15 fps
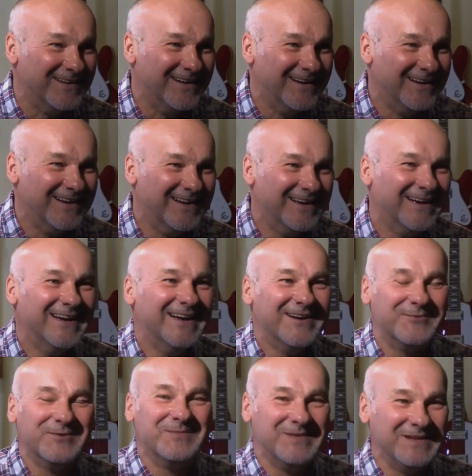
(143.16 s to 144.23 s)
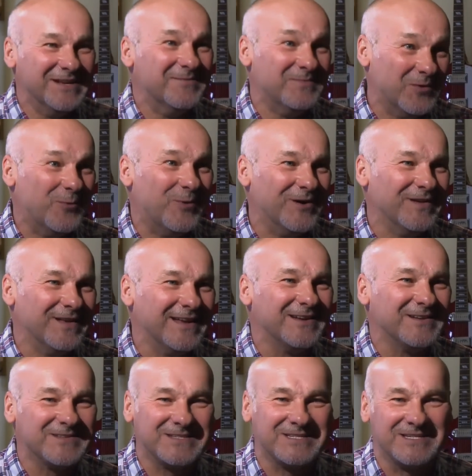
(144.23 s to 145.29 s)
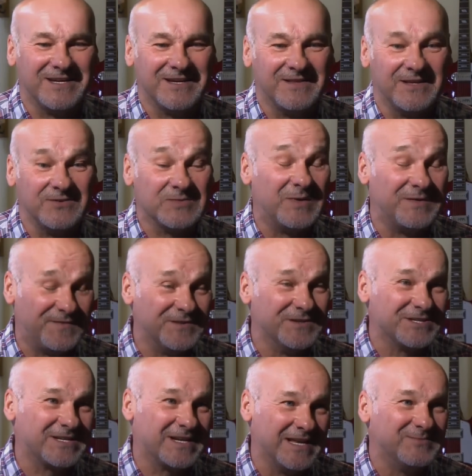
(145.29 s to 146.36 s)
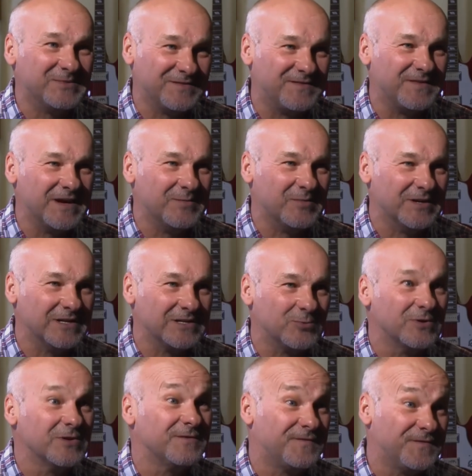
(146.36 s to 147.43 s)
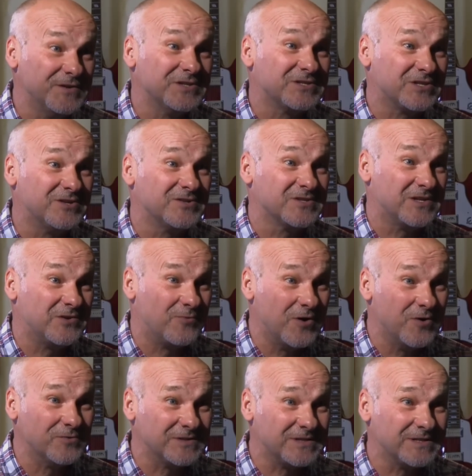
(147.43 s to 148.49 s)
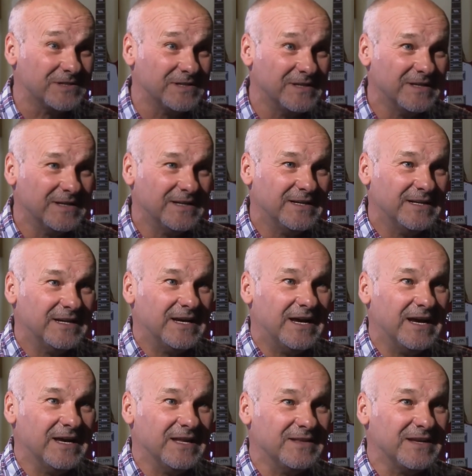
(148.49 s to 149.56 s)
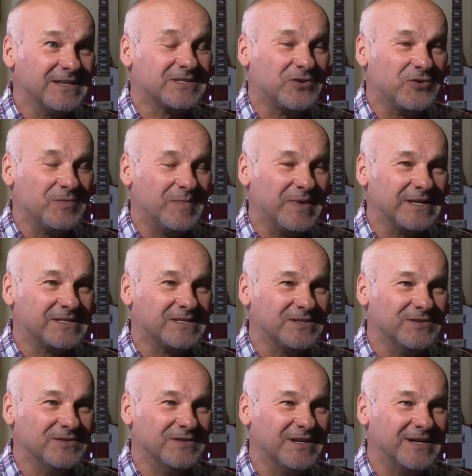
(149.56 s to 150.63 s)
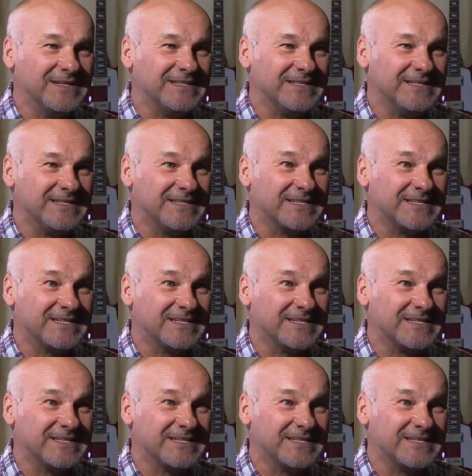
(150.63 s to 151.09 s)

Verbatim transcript: Okay. Would be number one. That's uh, that was my first claim to fame, really. It's one of the first songs I wrote, and that's going back to nineteen